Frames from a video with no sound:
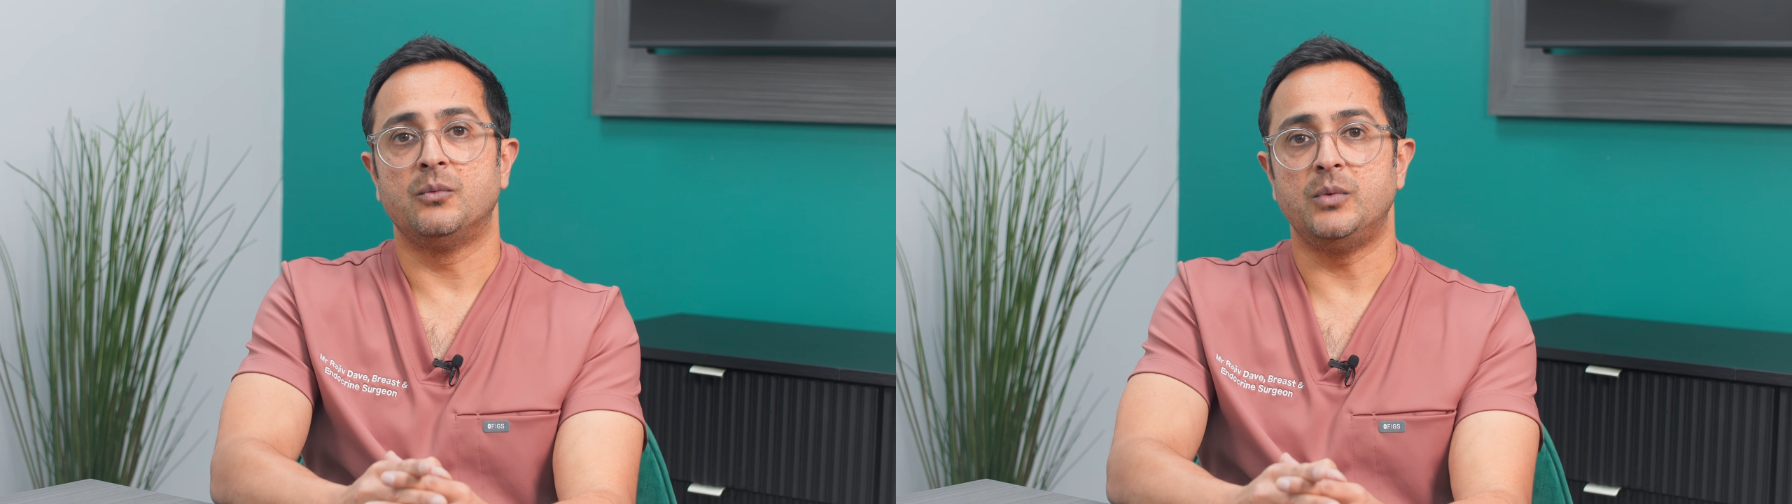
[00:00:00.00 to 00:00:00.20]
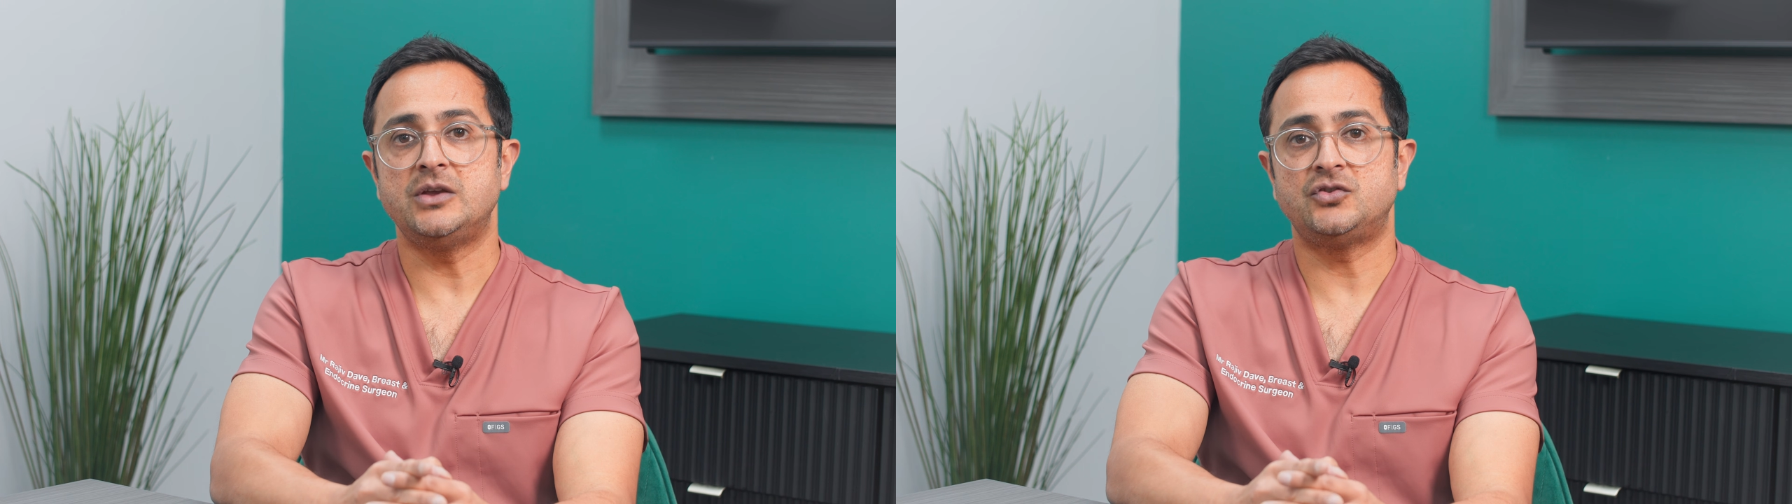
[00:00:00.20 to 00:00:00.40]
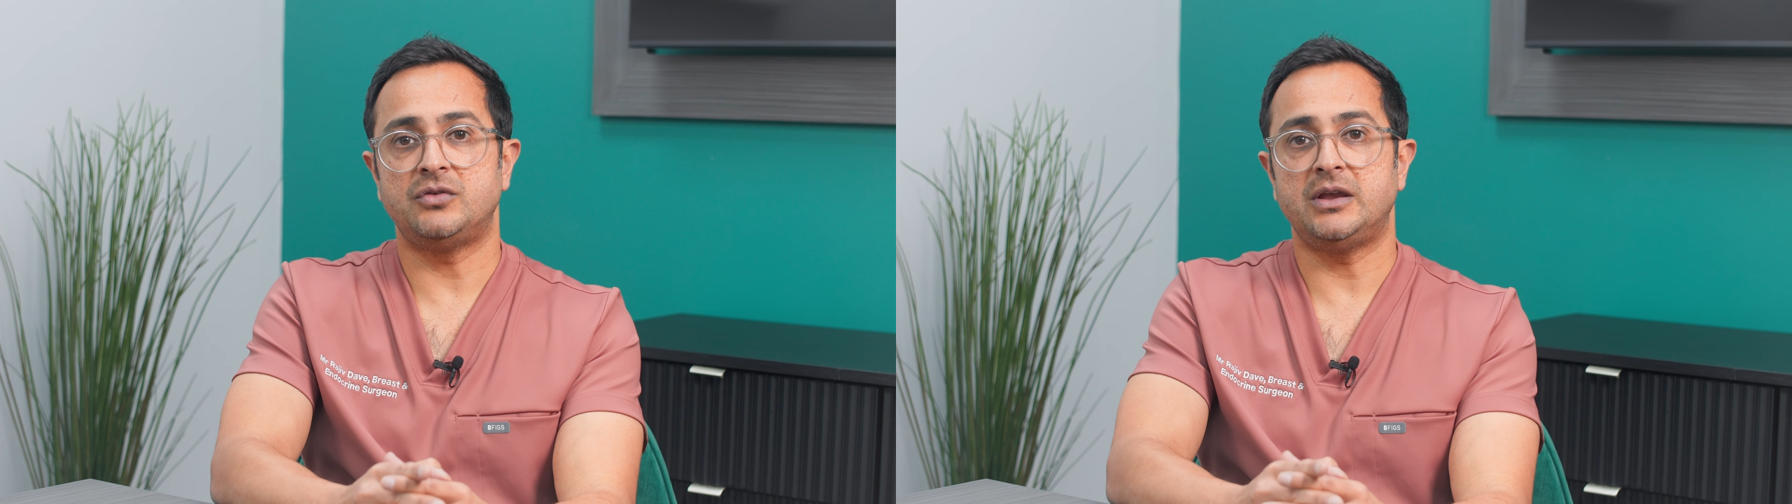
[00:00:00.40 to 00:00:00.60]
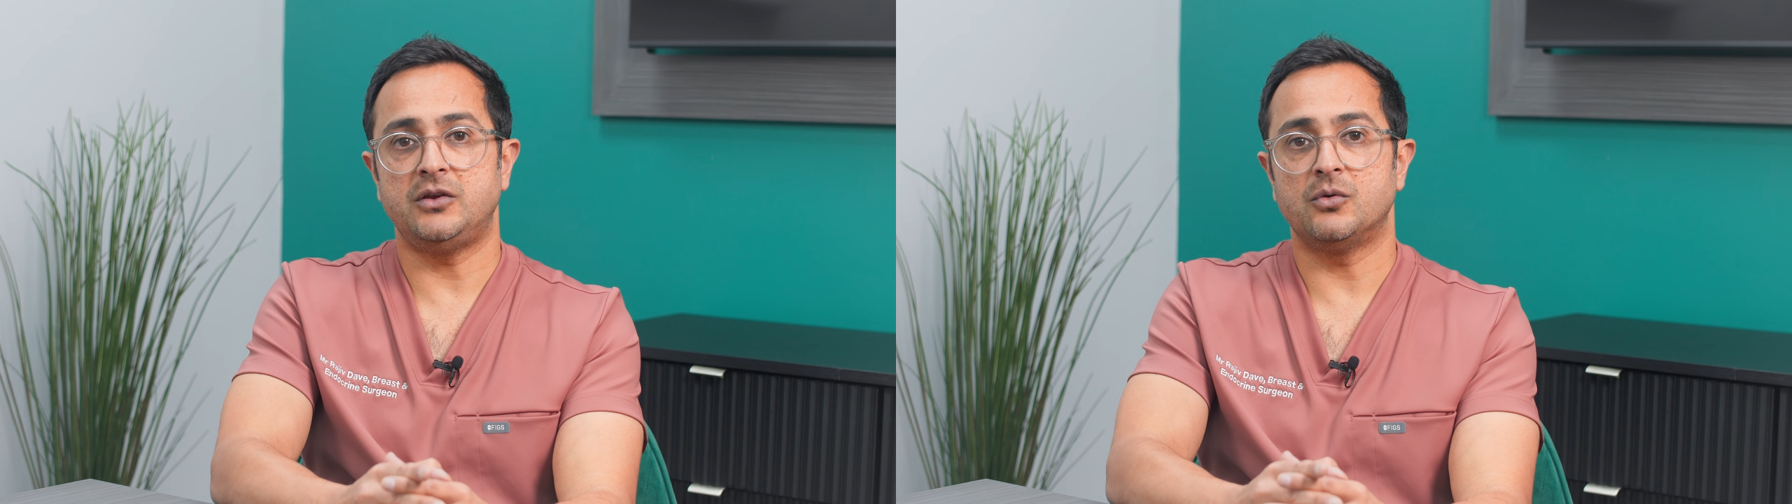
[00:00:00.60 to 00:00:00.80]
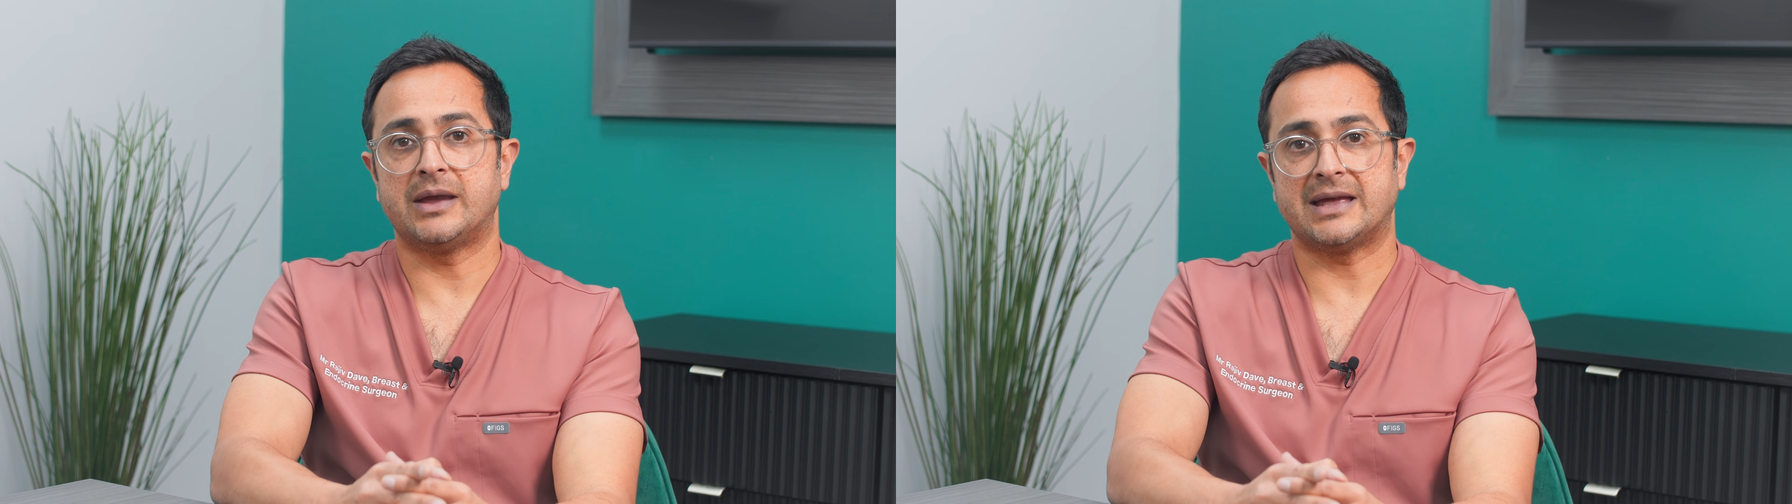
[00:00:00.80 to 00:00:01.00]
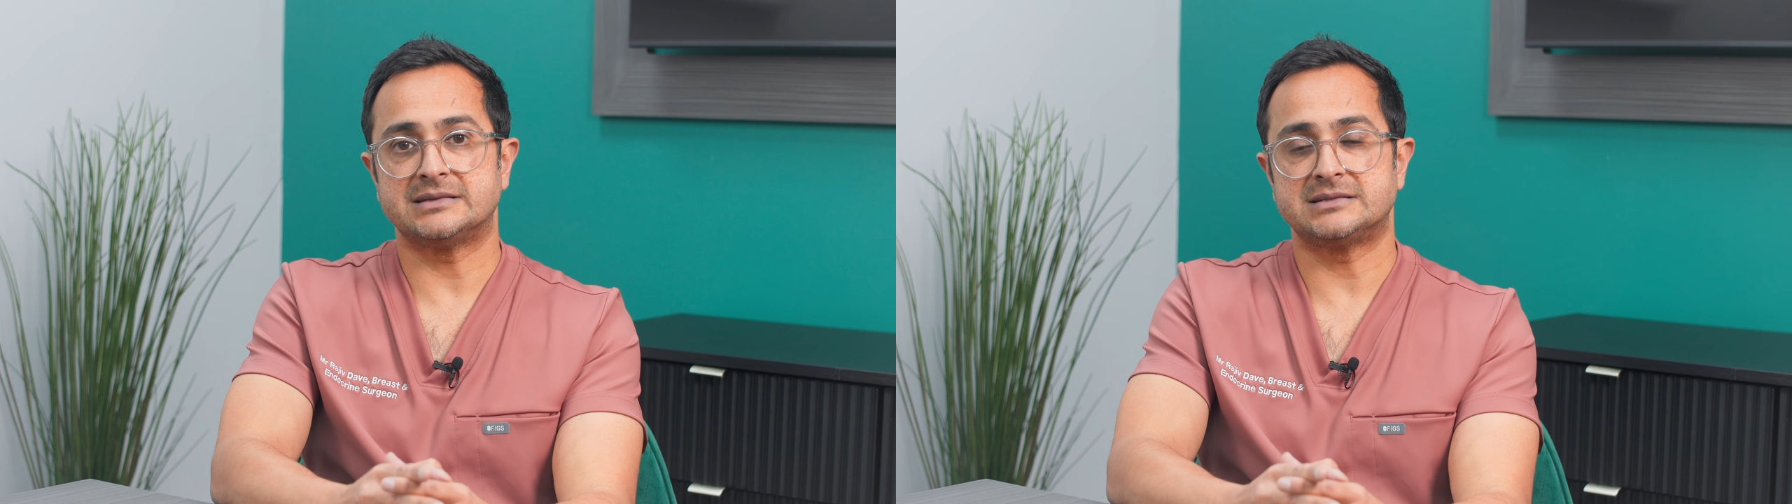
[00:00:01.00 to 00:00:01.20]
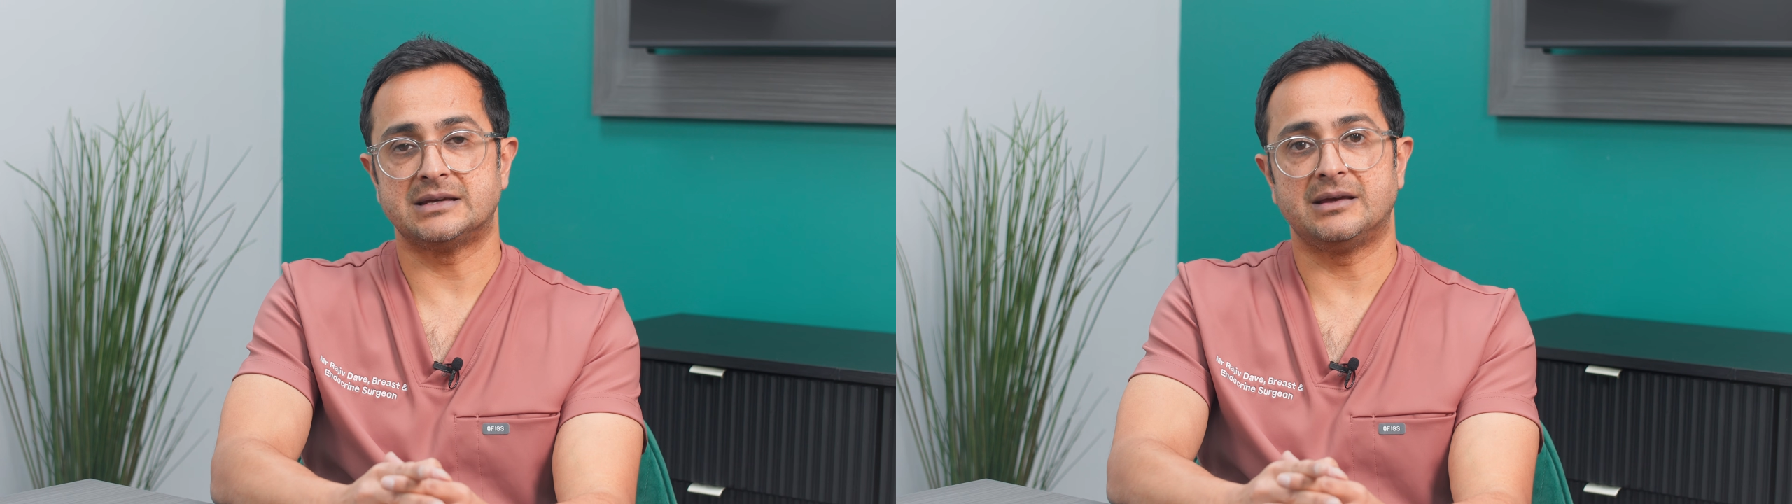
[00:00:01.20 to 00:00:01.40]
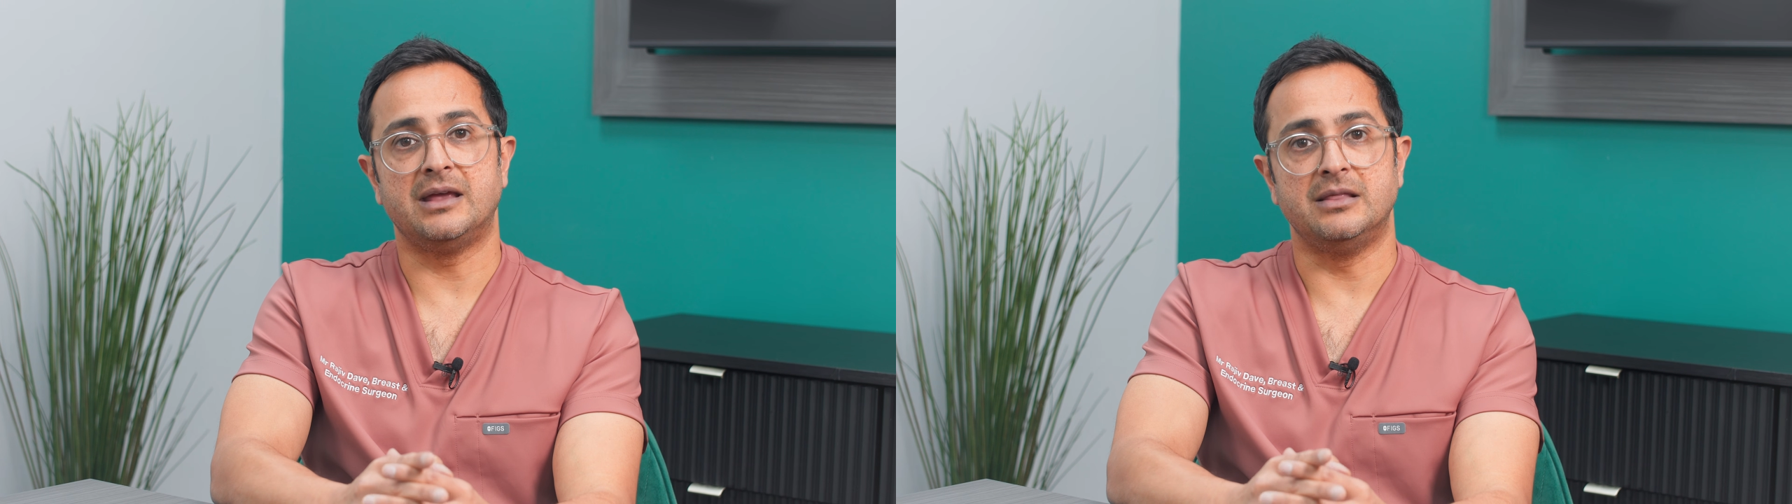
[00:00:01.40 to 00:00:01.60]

we treat your cancer